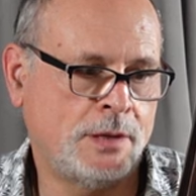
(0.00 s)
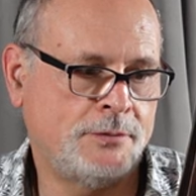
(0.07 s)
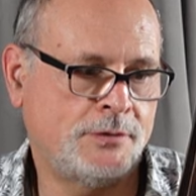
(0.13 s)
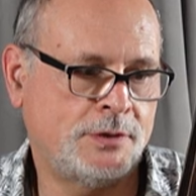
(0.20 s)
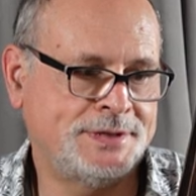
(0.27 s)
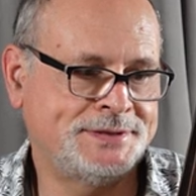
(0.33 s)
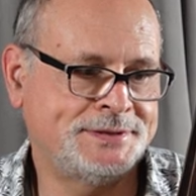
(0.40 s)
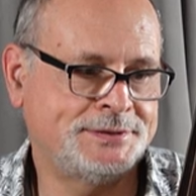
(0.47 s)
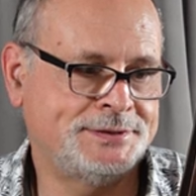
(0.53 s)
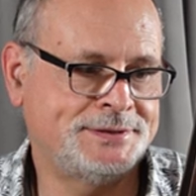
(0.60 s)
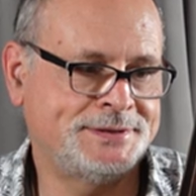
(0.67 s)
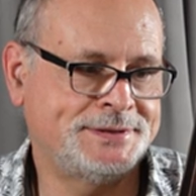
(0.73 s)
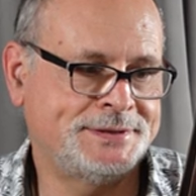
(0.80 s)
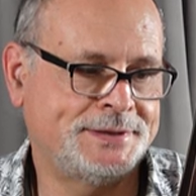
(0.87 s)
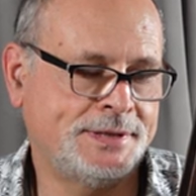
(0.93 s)
for
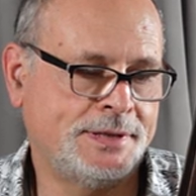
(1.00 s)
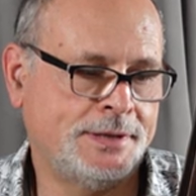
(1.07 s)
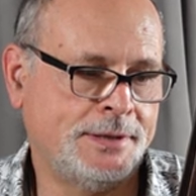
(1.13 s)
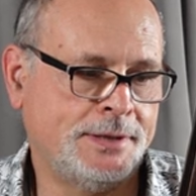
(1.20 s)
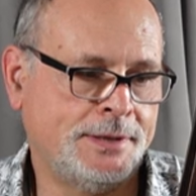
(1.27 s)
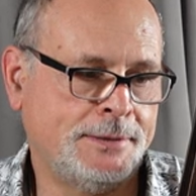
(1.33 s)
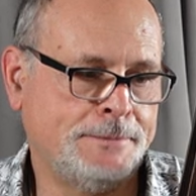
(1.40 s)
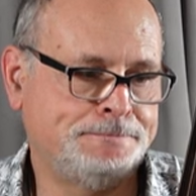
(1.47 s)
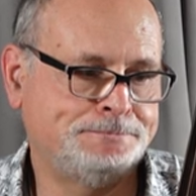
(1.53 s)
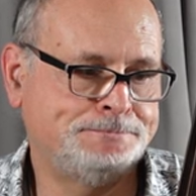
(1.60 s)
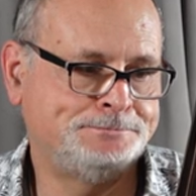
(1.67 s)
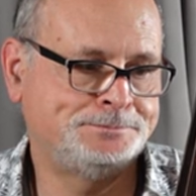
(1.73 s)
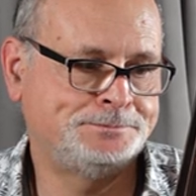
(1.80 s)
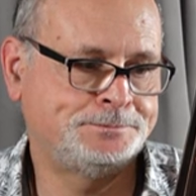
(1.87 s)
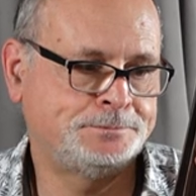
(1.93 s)
instance, um,
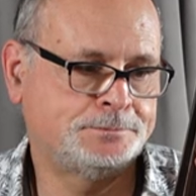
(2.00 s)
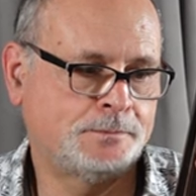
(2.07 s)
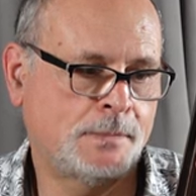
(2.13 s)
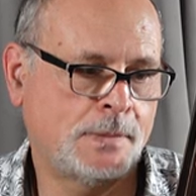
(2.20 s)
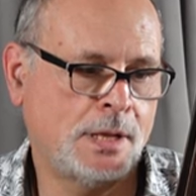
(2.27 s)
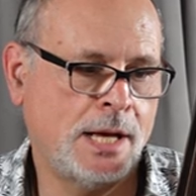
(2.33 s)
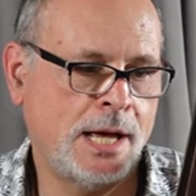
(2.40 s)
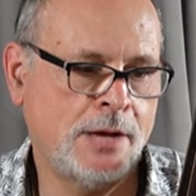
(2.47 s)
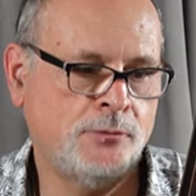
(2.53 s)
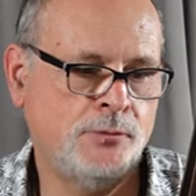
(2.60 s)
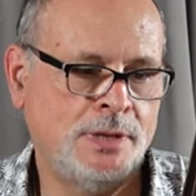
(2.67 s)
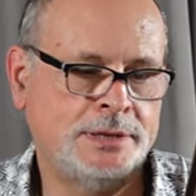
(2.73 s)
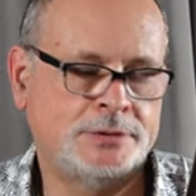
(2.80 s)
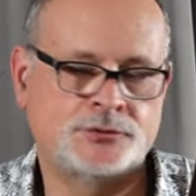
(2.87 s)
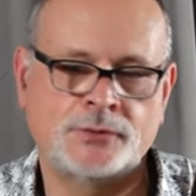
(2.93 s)
I
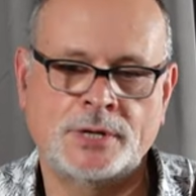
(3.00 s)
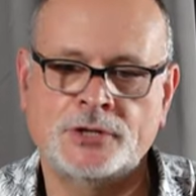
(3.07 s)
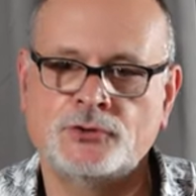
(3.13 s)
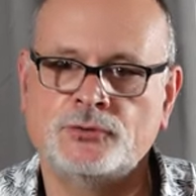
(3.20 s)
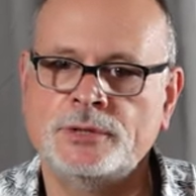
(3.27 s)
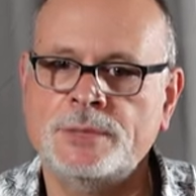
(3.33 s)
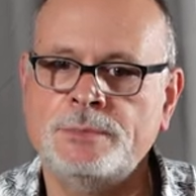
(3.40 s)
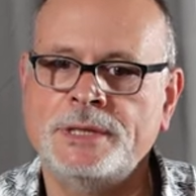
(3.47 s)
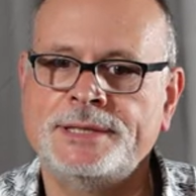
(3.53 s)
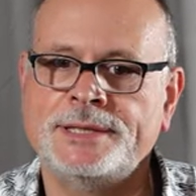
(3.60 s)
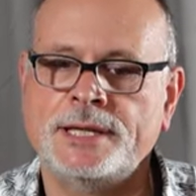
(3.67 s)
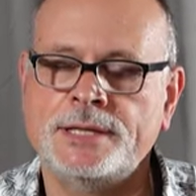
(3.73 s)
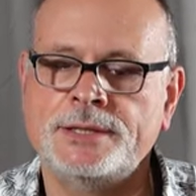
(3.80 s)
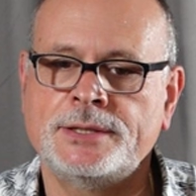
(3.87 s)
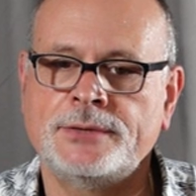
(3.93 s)
will try to
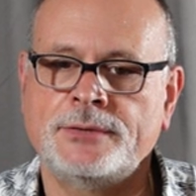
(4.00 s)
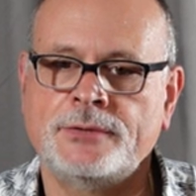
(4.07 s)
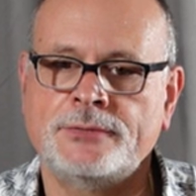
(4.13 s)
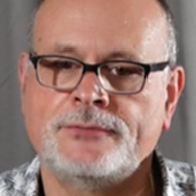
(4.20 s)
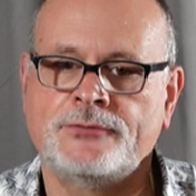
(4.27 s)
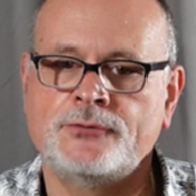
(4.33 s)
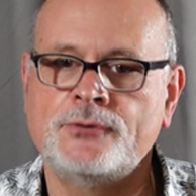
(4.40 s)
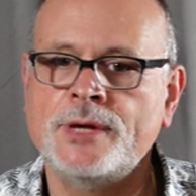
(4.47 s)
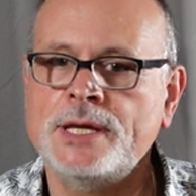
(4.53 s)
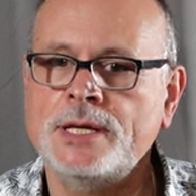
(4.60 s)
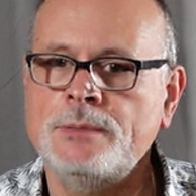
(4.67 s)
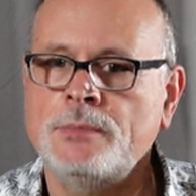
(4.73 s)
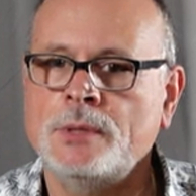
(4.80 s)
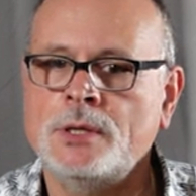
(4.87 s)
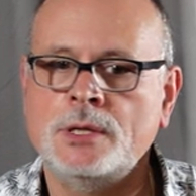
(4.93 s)
imitate the
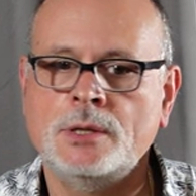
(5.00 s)
free